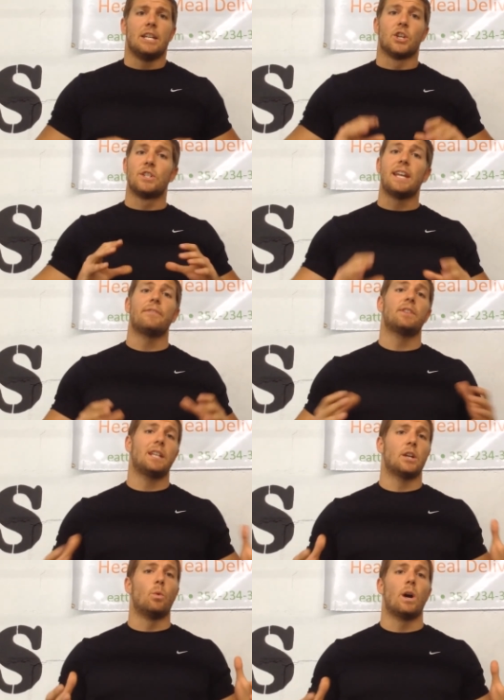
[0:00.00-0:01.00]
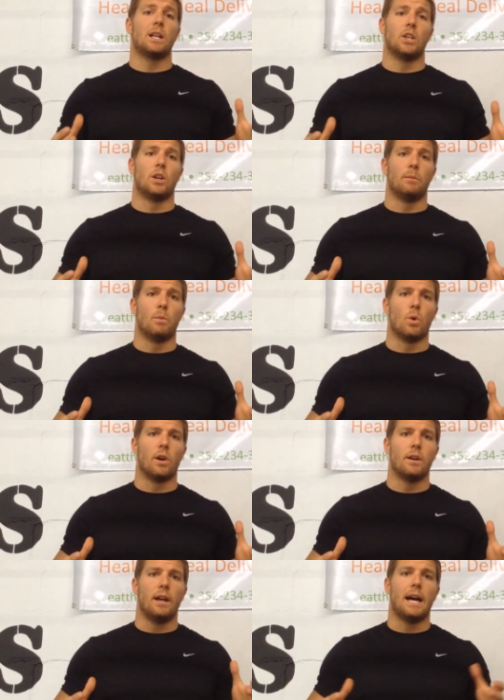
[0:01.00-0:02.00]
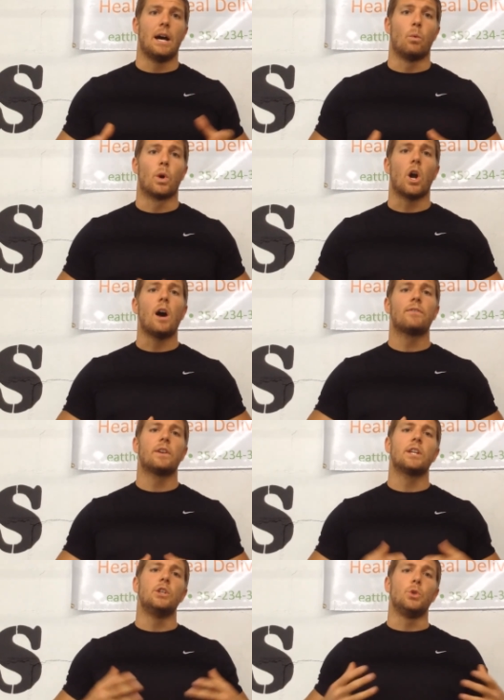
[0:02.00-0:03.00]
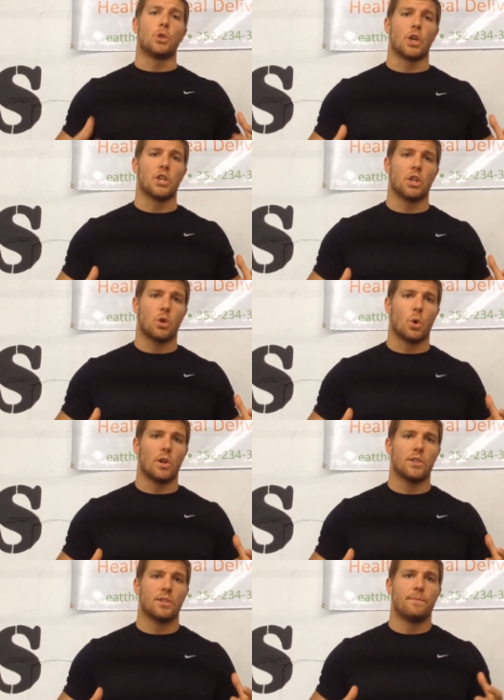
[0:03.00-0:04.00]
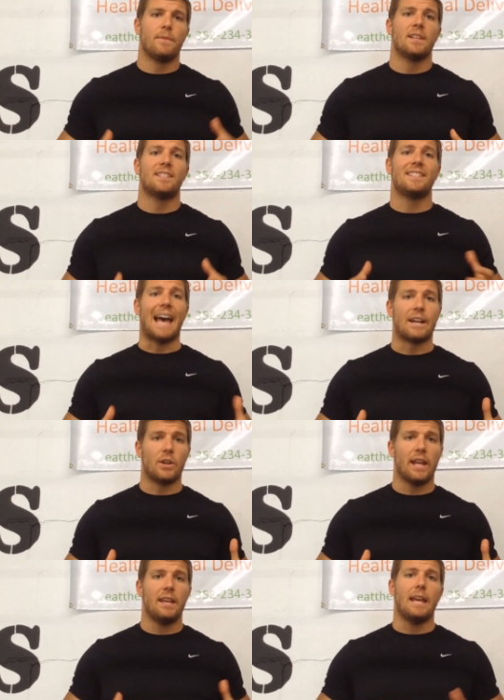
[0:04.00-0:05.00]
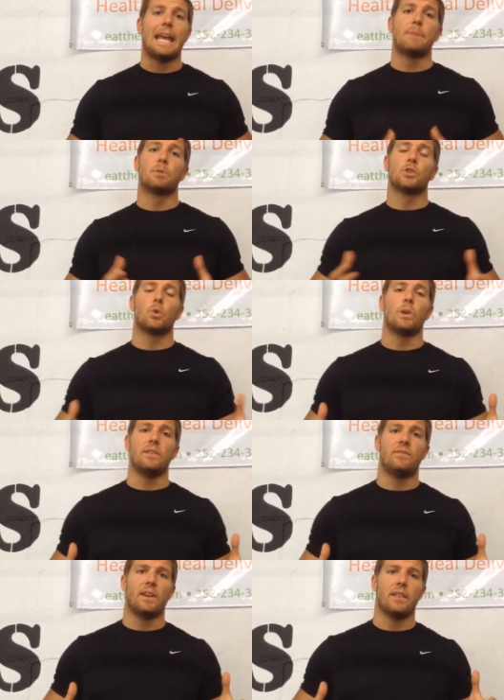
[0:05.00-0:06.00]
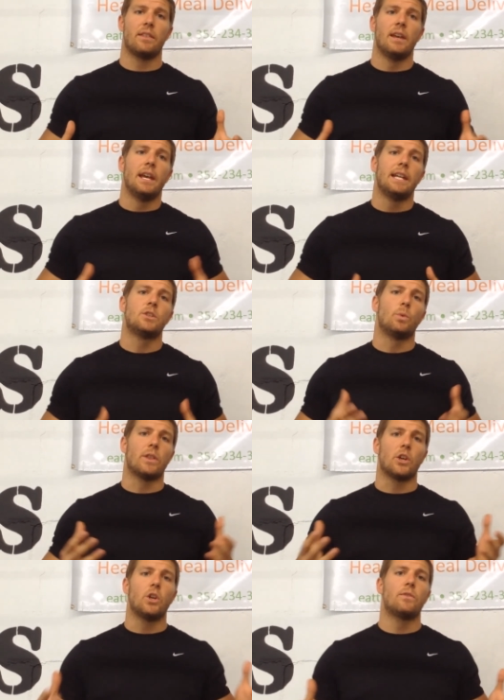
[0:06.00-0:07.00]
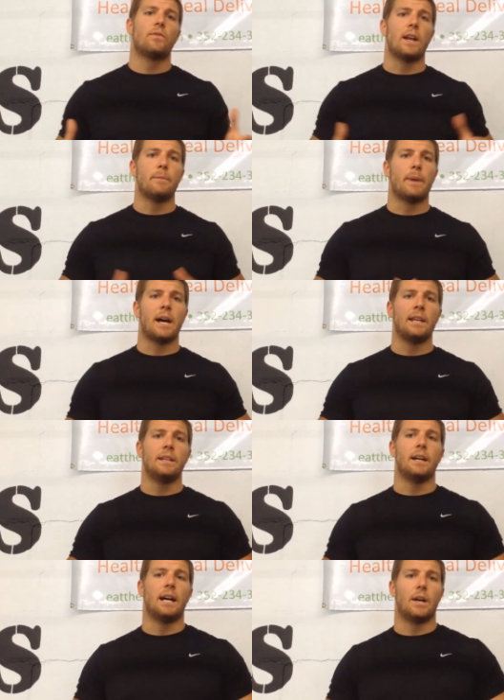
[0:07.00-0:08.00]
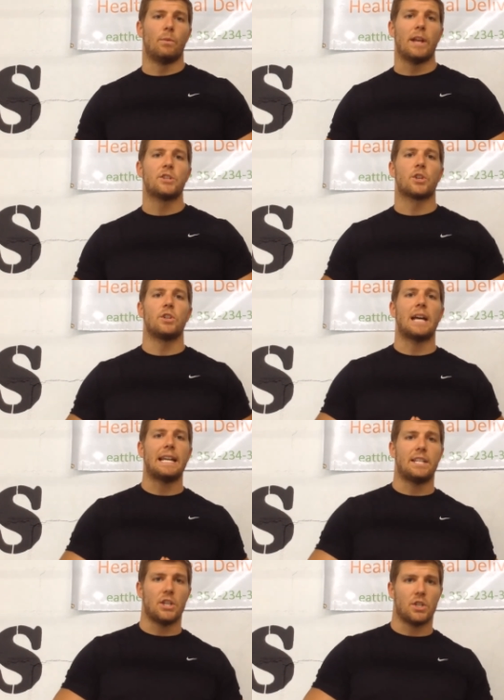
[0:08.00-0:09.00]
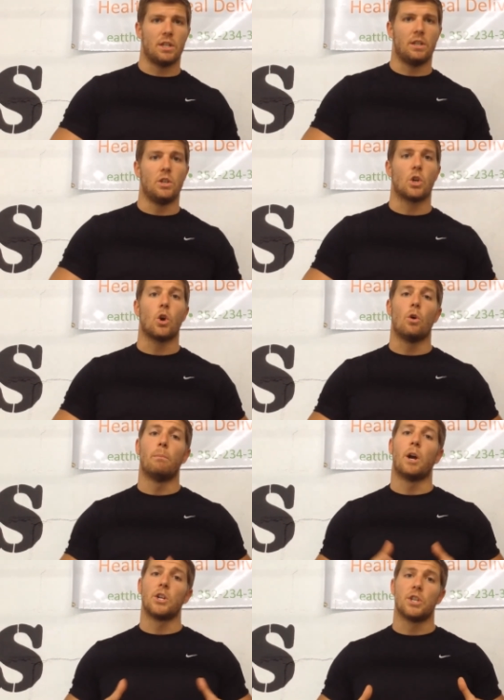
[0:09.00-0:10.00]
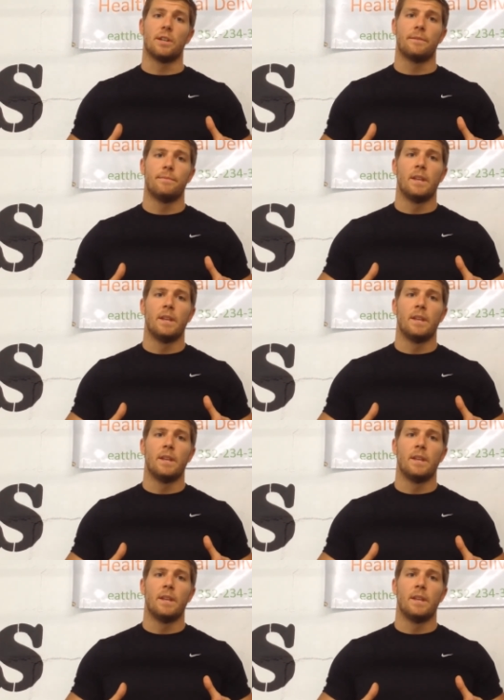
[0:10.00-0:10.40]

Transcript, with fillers: You're definitely going to want to learn more. Uh, we're offering a nutrition course Saturday, April 25th. It's with a good friend of mine, uh, registered dietitian Nicole Marchand.